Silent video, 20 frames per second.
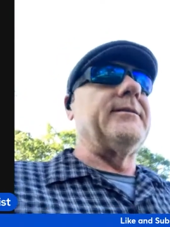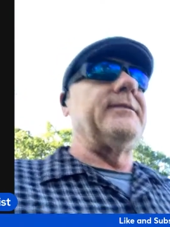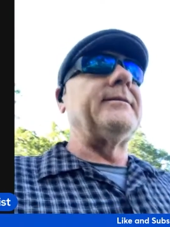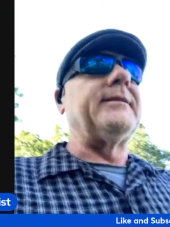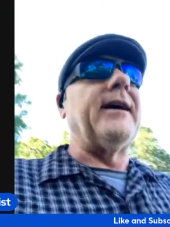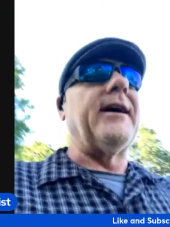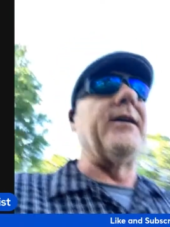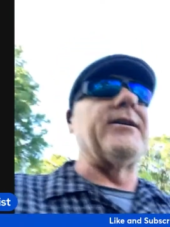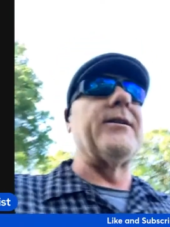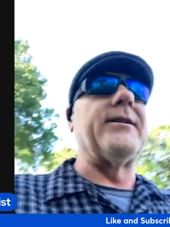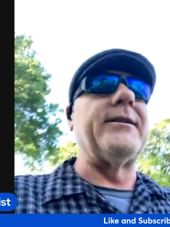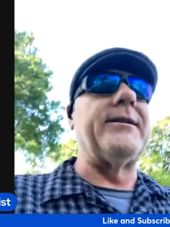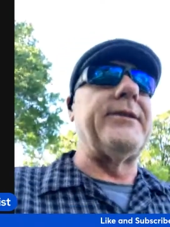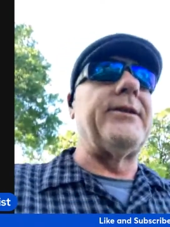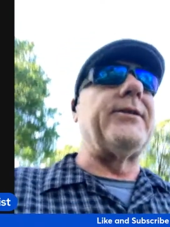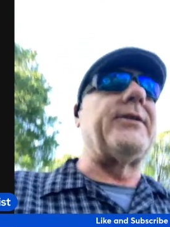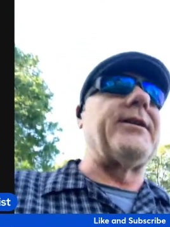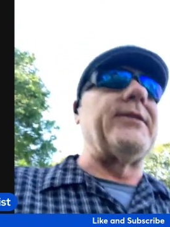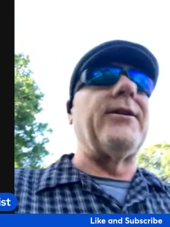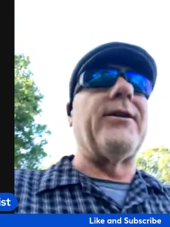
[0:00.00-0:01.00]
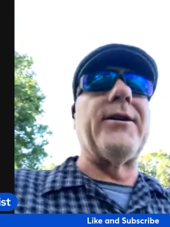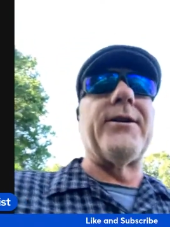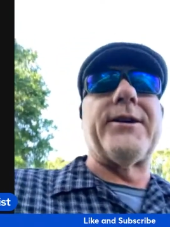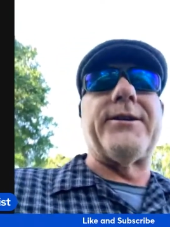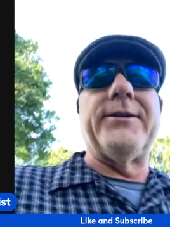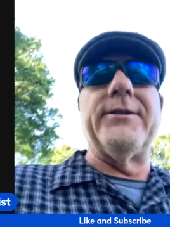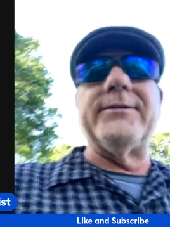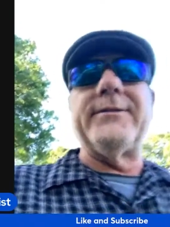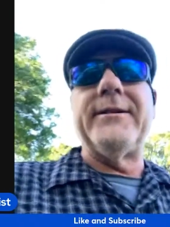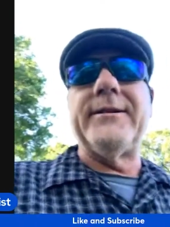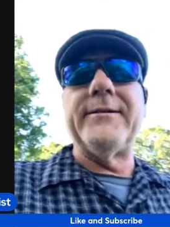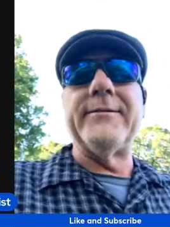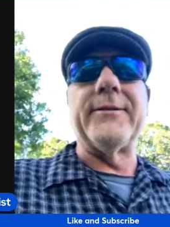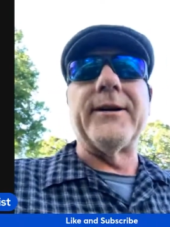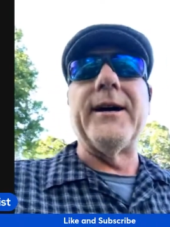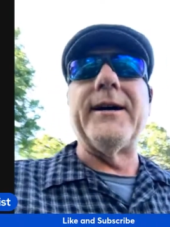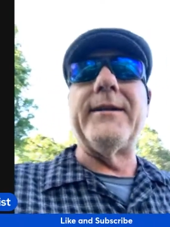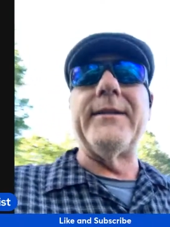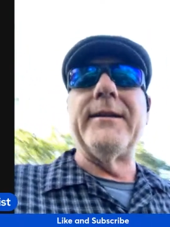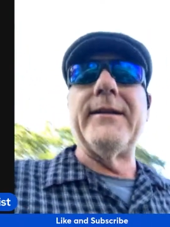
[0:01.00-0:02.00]
Now, you can argue,
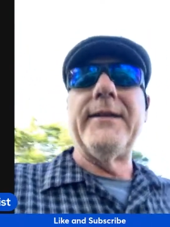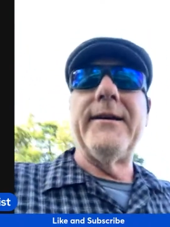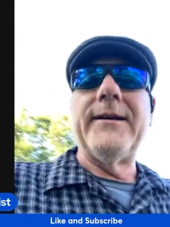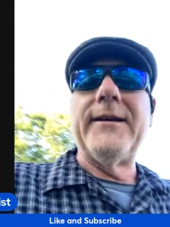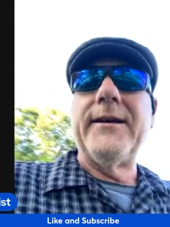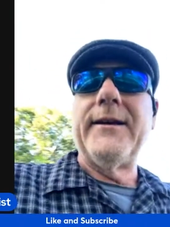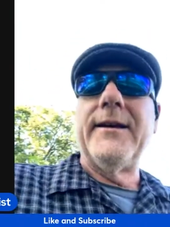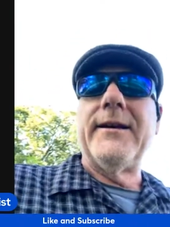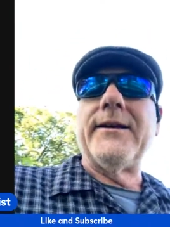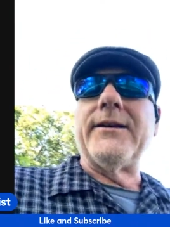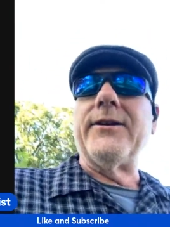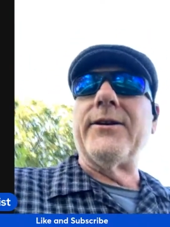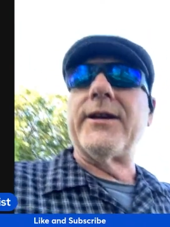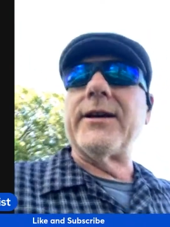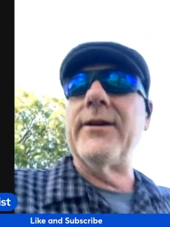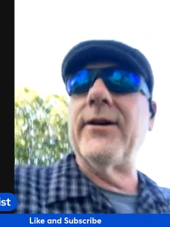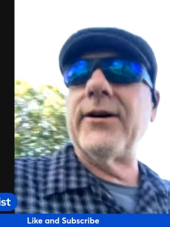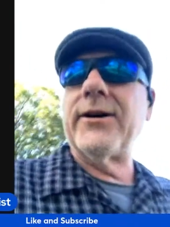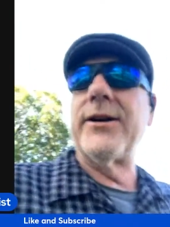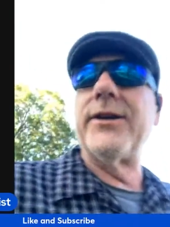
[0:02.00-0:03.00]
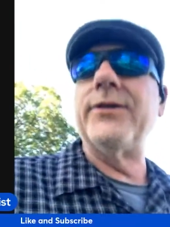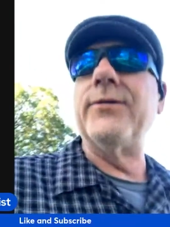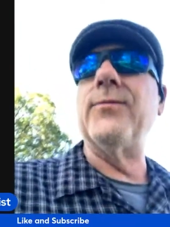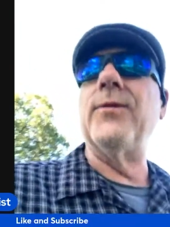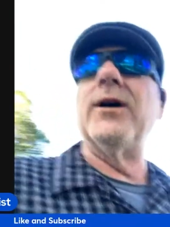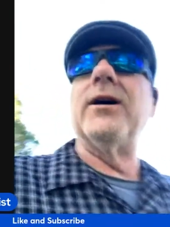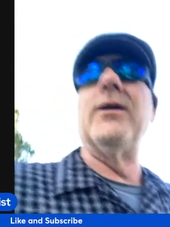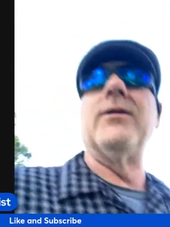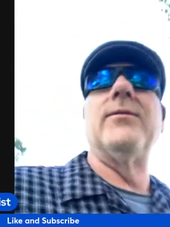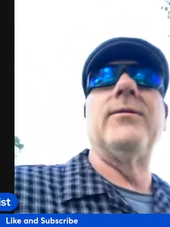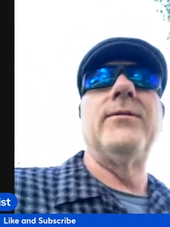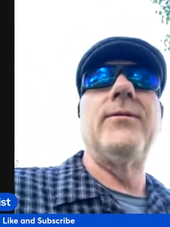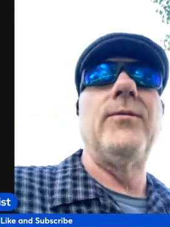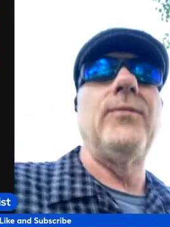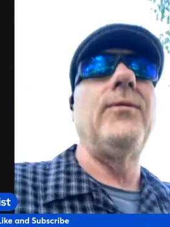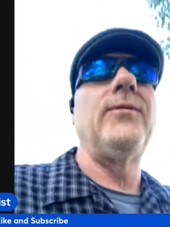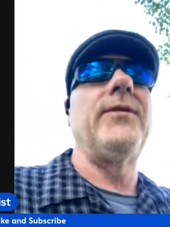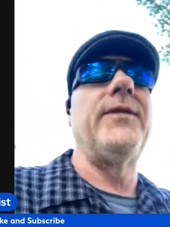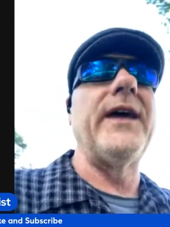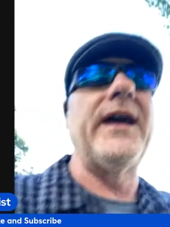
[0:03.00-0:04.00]
right? You can argue, well,
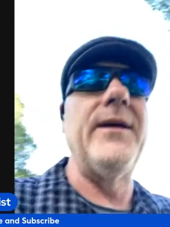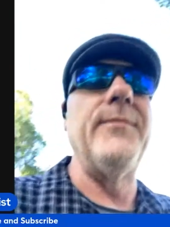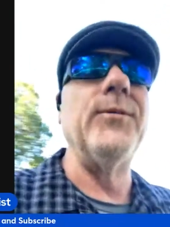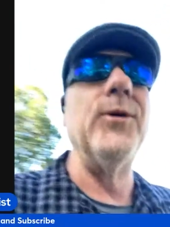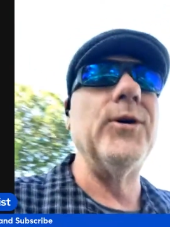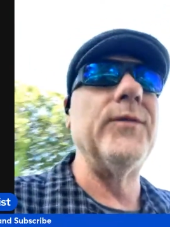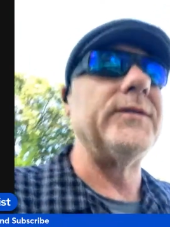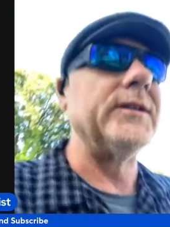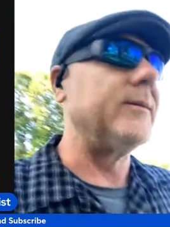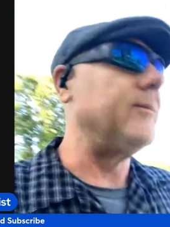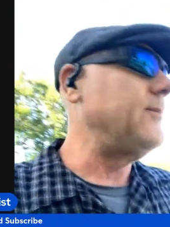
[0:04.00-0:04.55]
they moved them.